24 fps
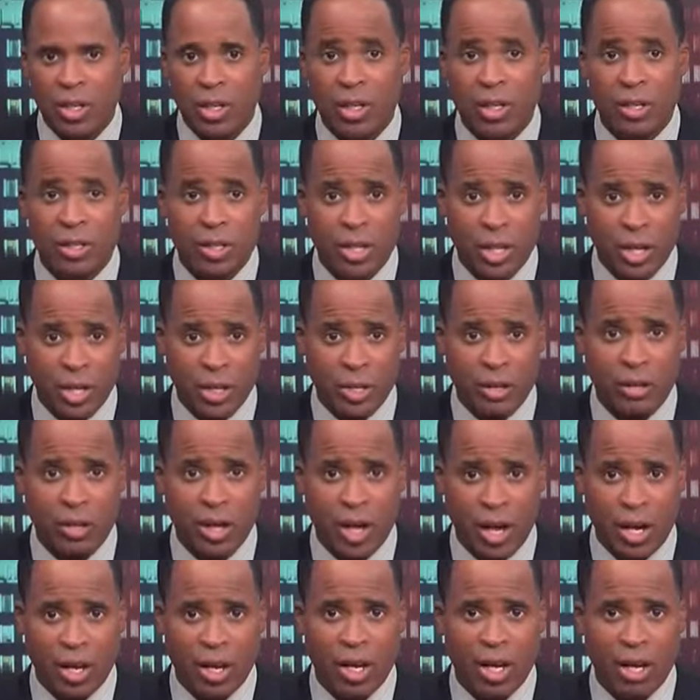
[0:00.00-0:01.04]
As Danielle
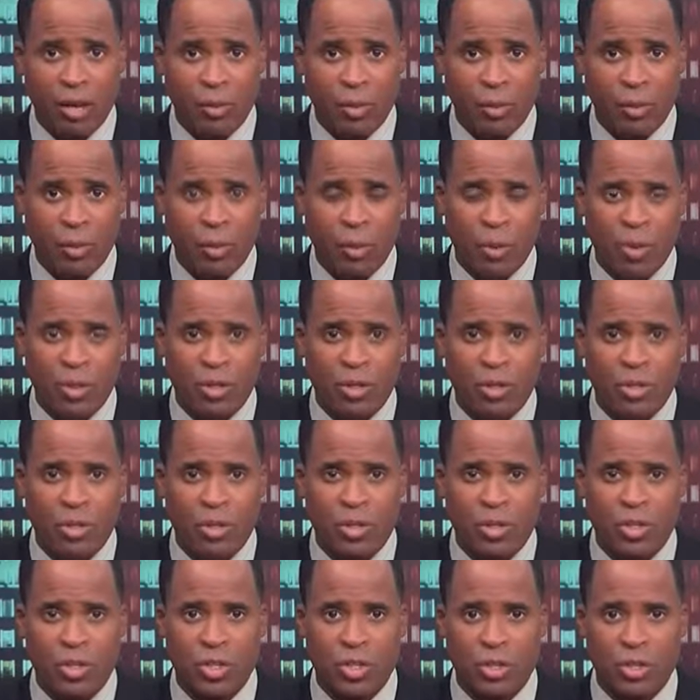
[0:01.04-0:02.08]
Nottingham reports,
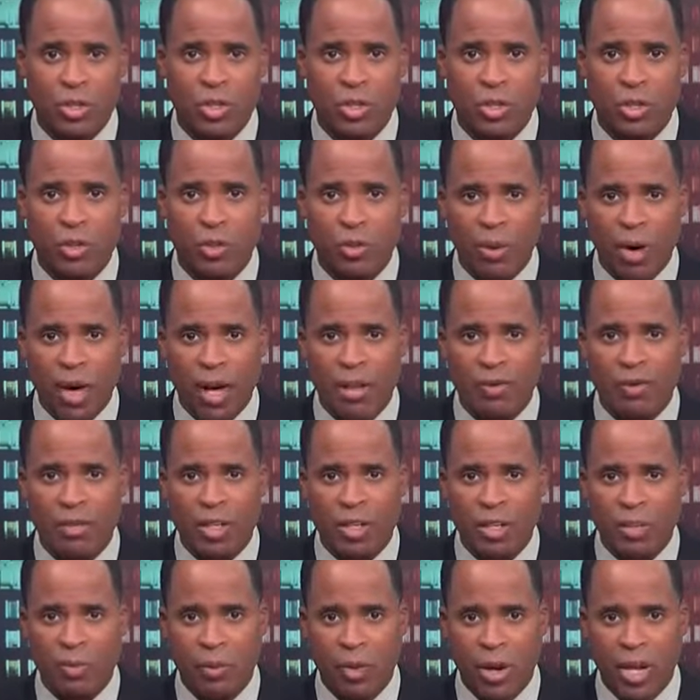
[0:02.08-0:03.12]
the surgeon arrived
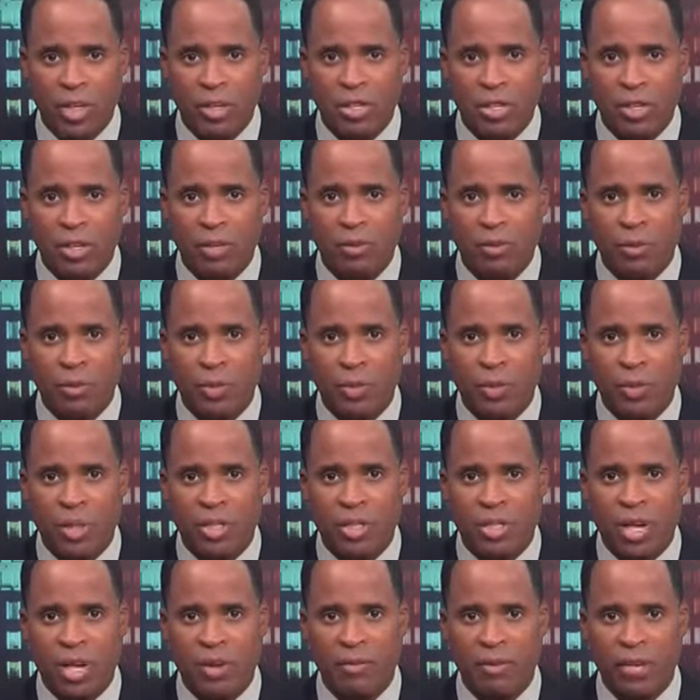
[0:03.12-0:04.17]
in Nebraska from the
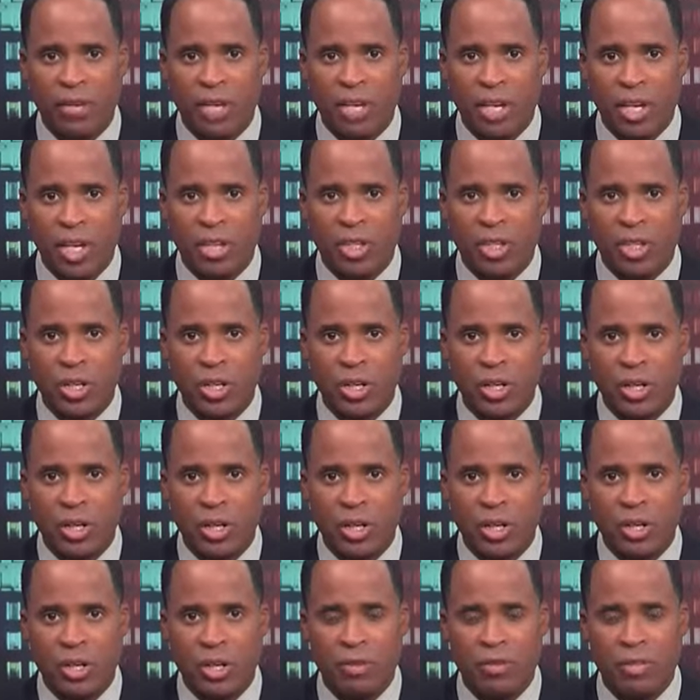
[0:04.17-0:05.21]
West African nation
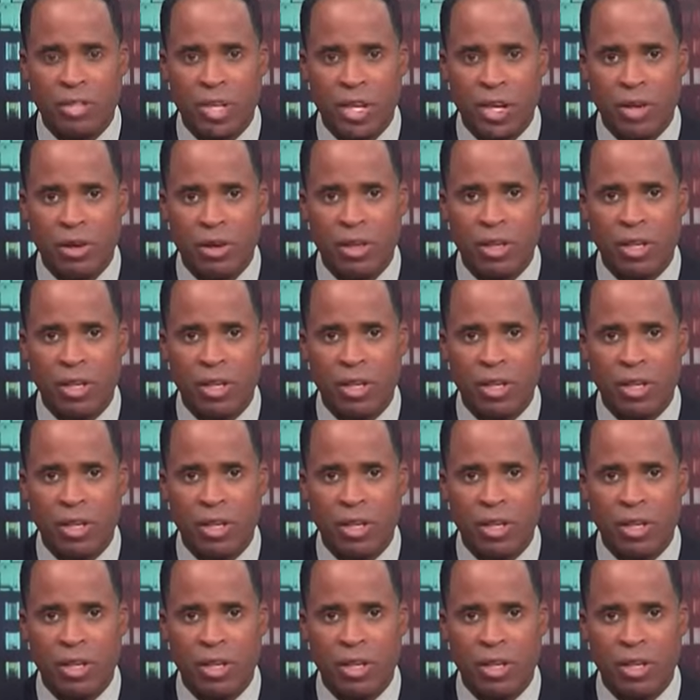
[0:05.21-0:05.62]
of Sierra